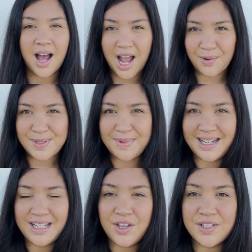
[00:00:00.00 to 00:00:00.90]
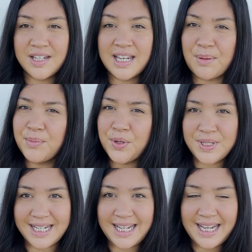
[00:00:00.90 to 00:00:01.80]
I was mainly using
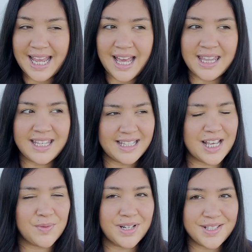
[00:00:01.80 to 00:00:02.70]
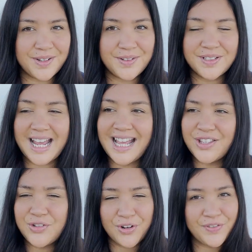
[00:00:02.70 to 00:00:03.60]
Lamoody, I think that's what it's called, and
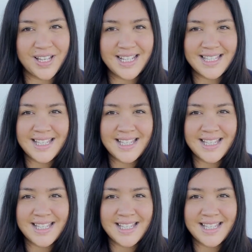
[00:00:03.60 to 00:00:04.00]
Trovit.